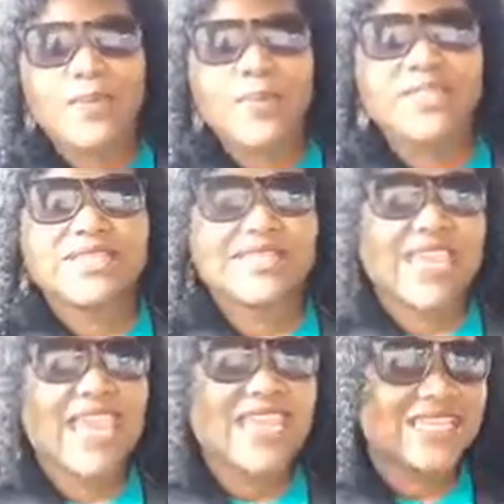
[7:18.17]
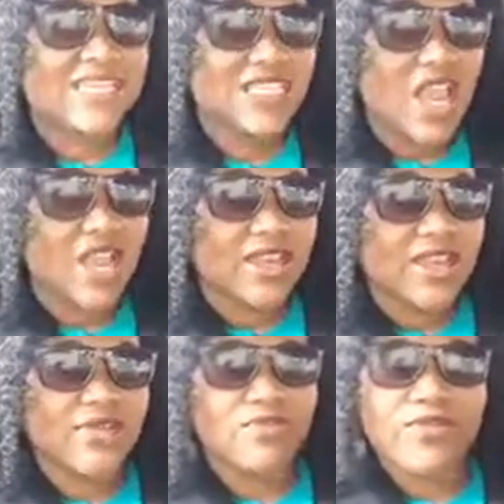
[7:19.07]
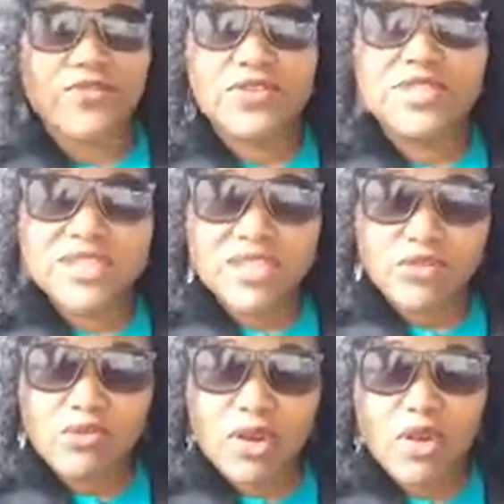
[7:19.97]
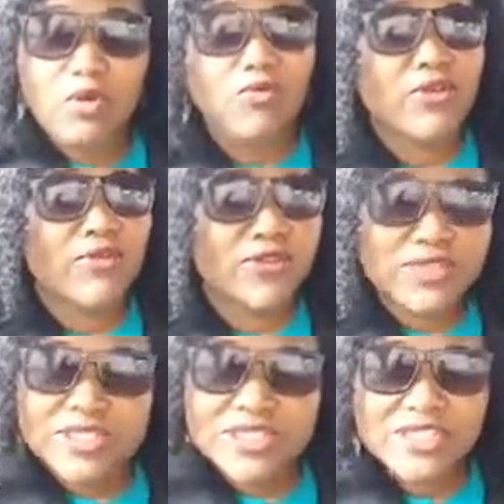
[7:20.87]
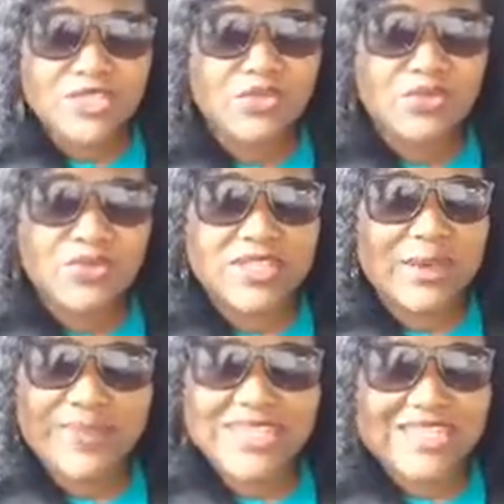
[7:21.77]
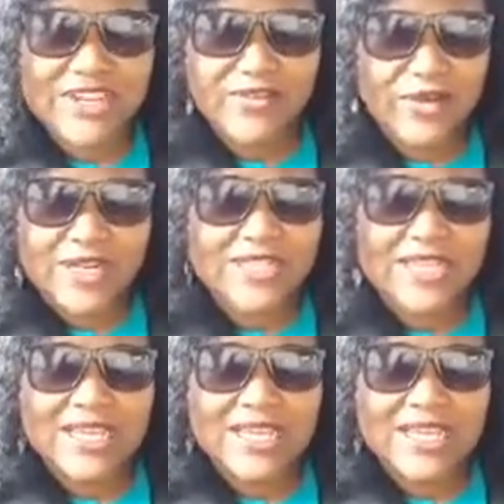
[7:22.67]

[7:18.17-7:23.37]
But staying stuck and refusing to grow, refusing to do something different,